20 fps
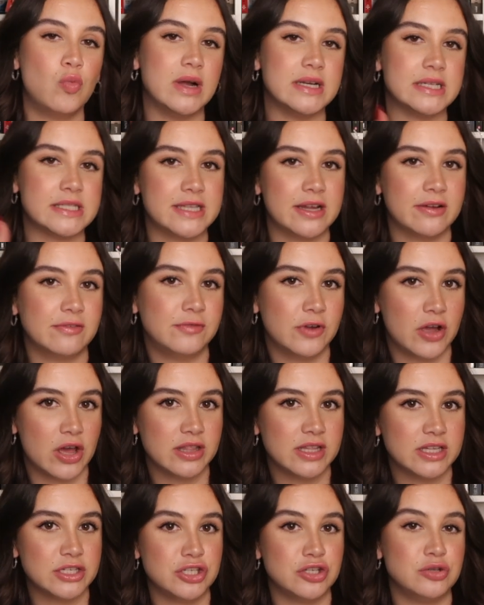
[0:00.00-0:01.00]
one step
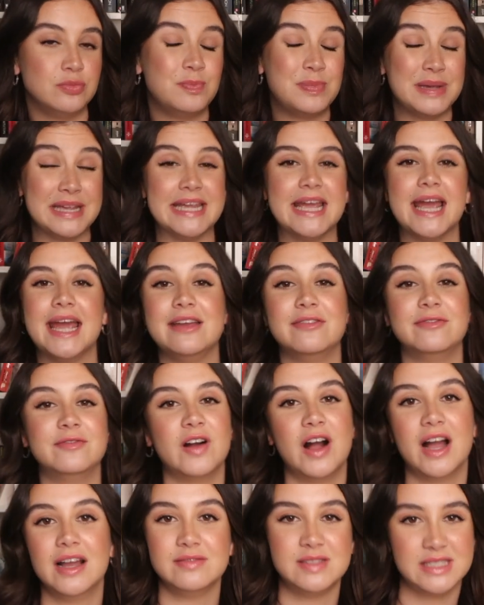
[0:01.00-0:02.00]
further to be a
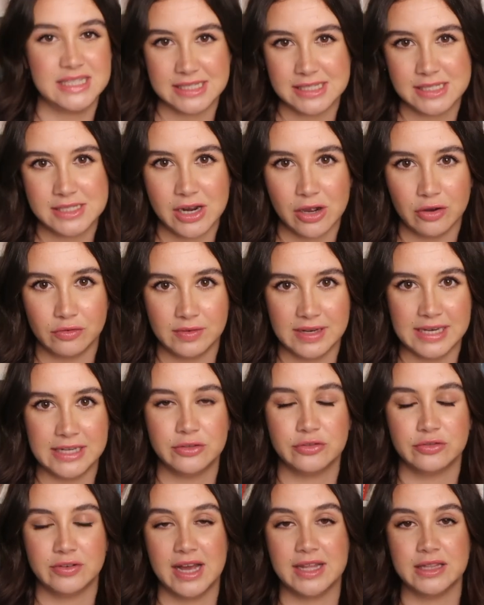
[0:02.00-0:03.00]
5-6-star read
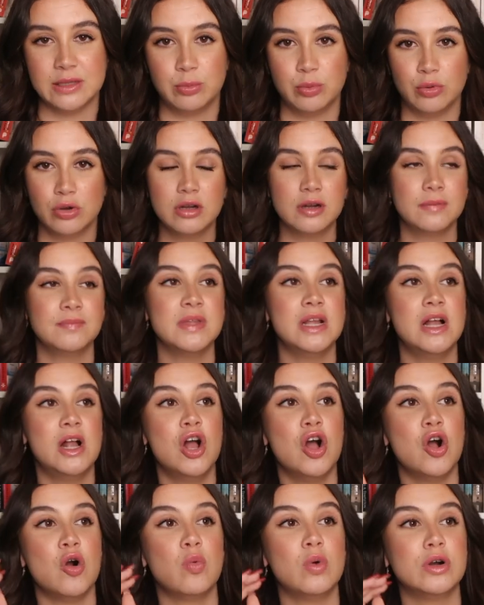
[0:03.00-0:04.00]
throughout the book.
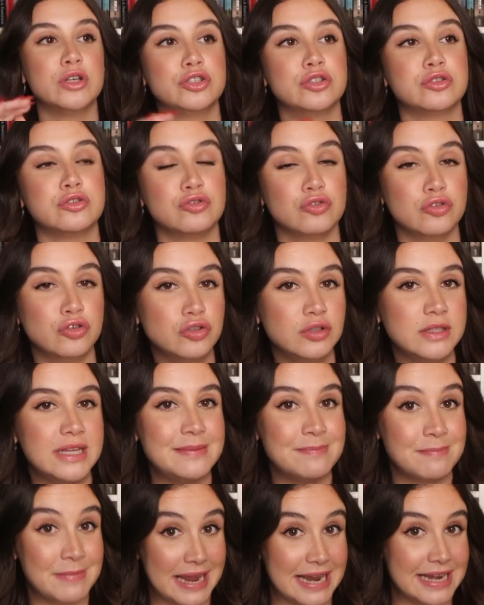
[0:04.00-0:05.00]
What
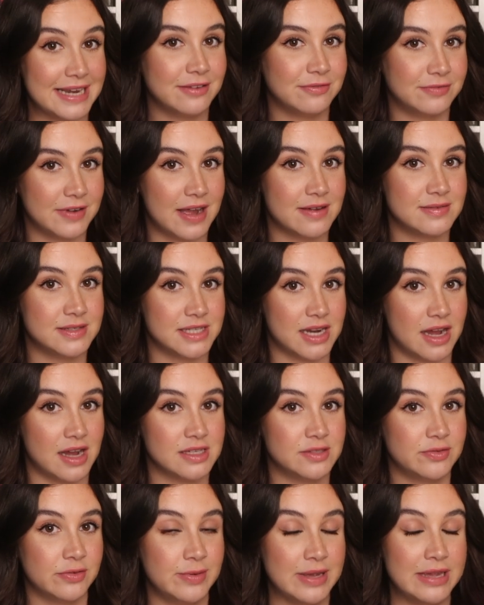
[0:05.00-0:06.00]
truly made it 5
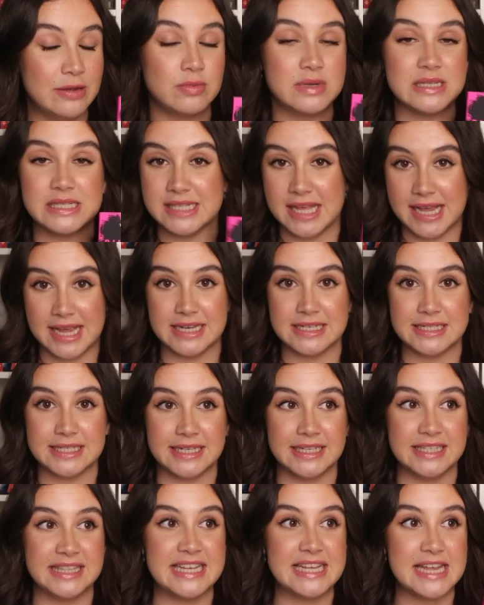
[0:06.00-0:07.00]
stars for me was the
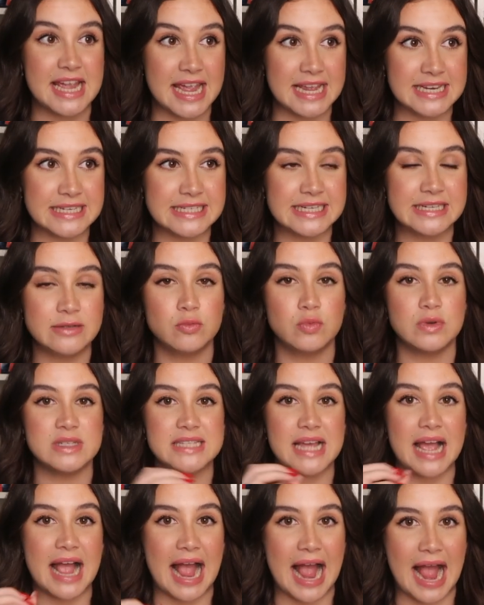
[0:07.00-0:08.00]
ending. The ending
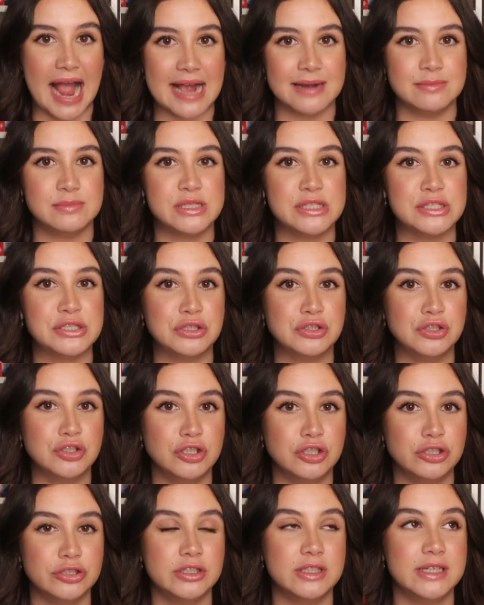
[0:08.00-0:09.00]
was
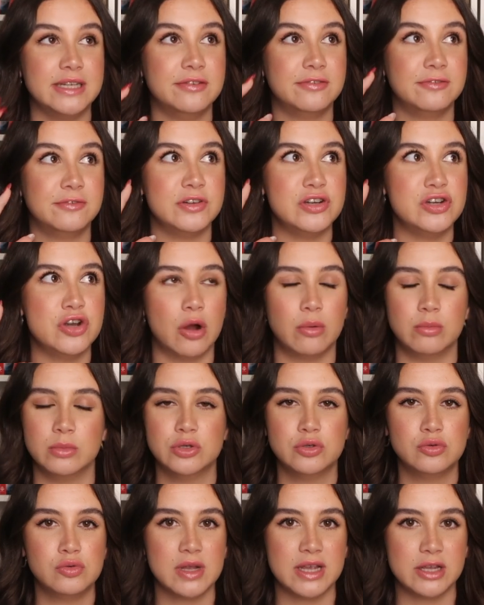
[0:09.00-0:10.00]
absolutely
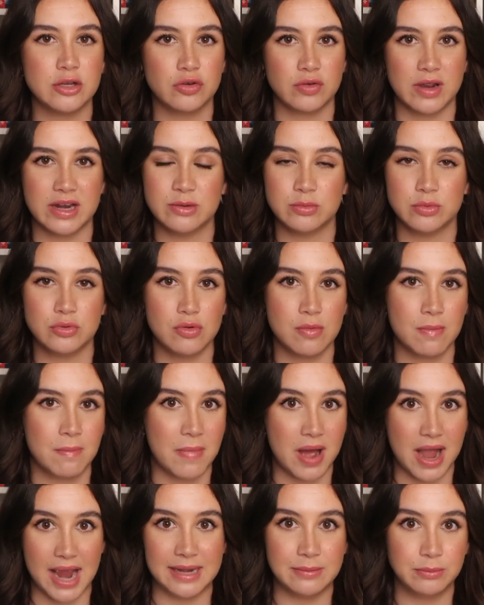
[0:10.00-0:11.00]
phenomenal, incredible,
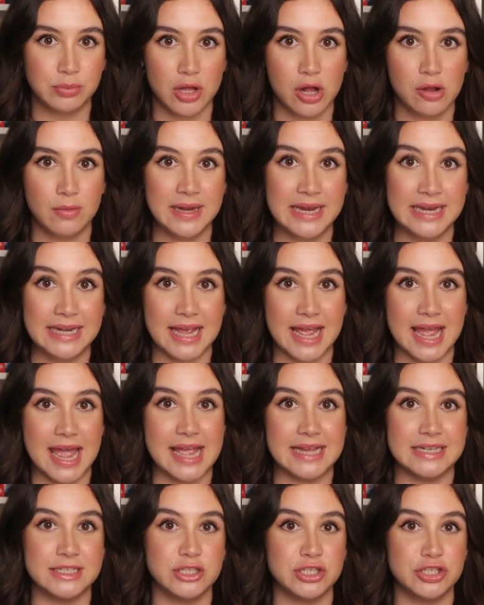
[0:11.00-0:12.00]
mind-blowing,
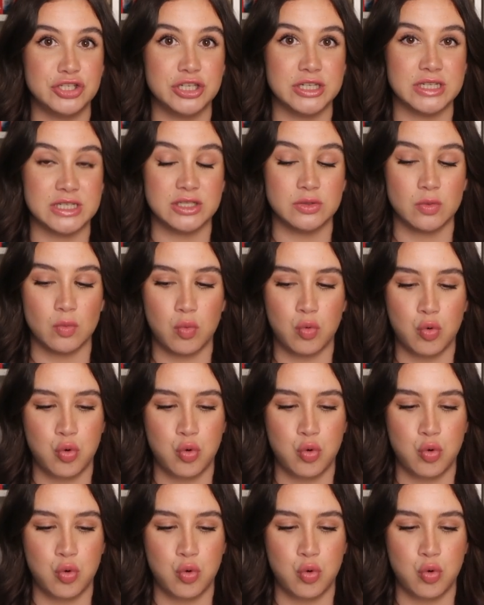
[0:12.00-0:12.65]
and just